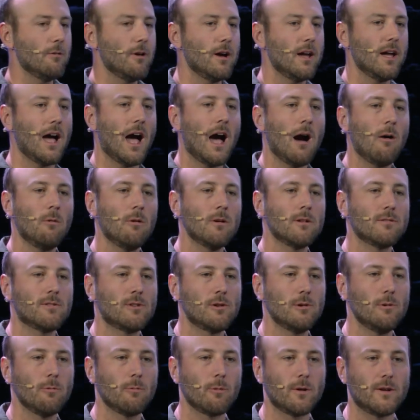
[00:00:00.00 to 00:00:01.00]
anyway, I want
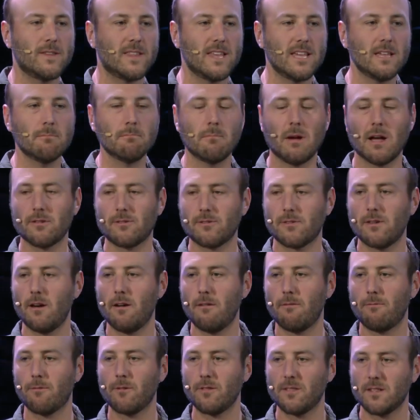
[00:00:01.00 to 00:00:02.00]
to redeem
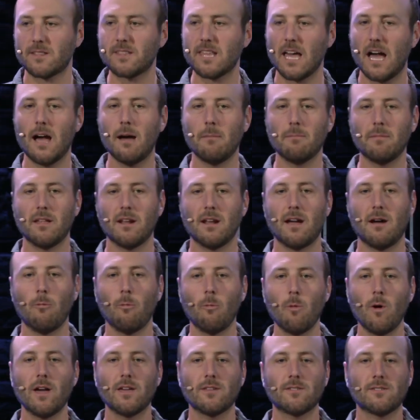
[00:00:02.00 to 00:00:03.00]
myself for the time that I
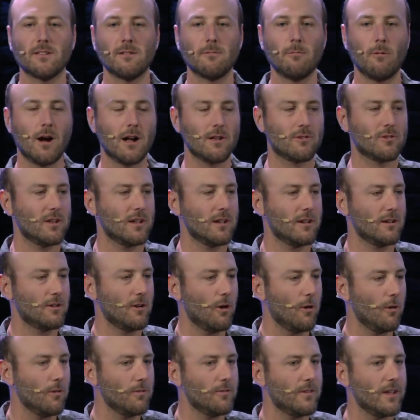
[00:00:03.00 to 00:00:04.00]
wasted watching
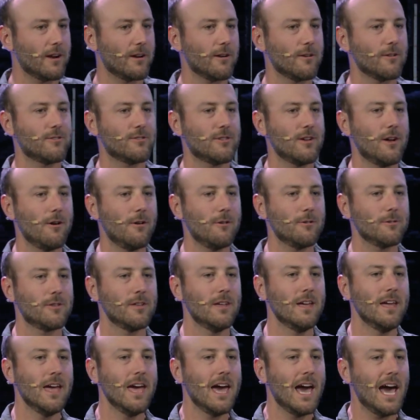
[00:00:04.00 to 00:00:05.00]
gold digger
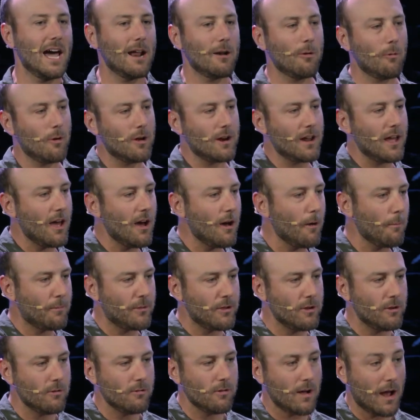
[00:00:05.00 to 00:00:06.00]
shows, and I want to help
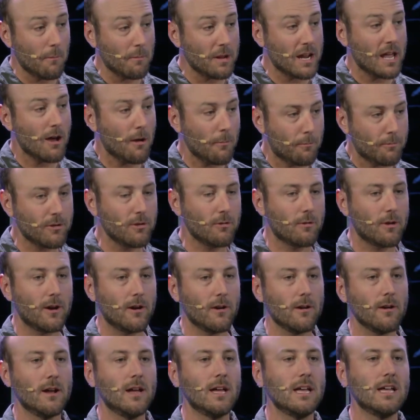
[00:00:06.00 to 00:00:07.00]
you. I'm going to help you
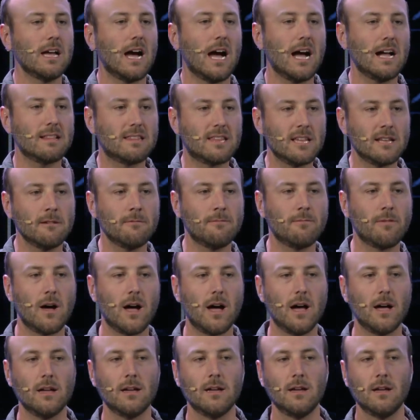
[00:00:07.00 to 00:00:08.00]
here
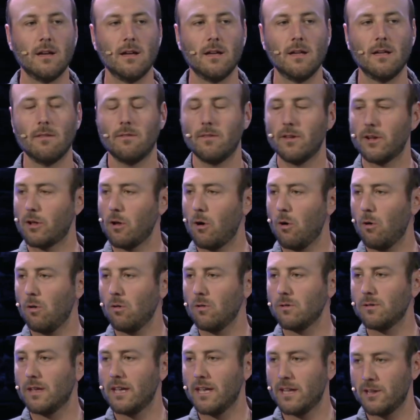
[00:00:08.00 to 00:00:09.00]
identify the
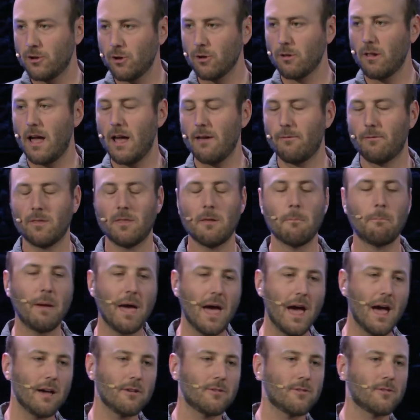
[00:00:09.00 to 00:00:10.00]
gold in your life. In the
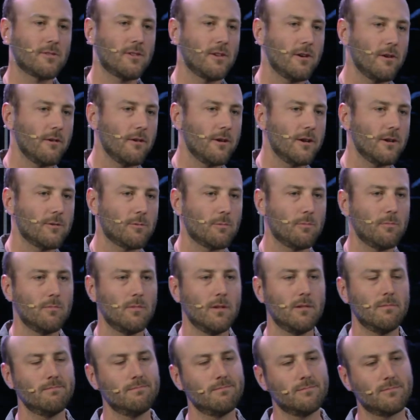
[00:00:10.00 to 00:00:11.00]
past series,
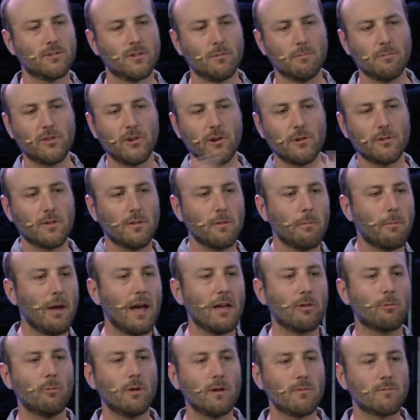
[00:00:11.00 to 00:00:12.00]
in some series in the
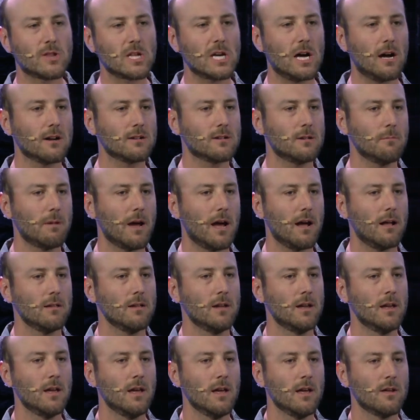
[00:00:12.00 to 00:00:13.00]
past, we've talked
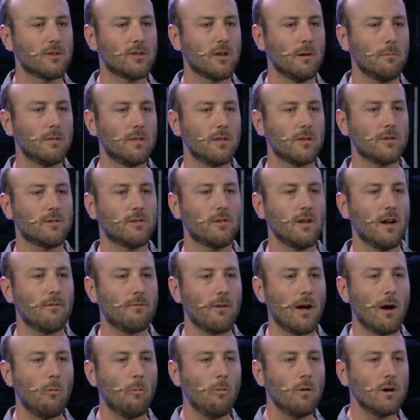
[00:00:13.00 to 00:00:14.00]
about some of this
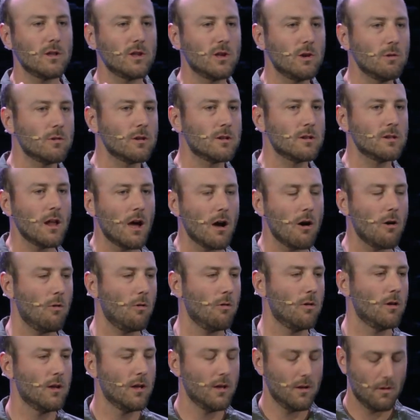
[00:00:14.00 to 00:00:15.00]
stuff. I want you to
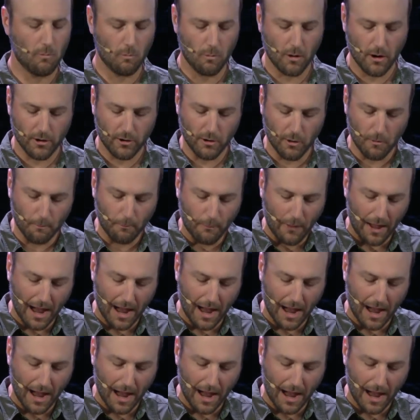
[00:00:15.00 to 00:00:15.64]
know where your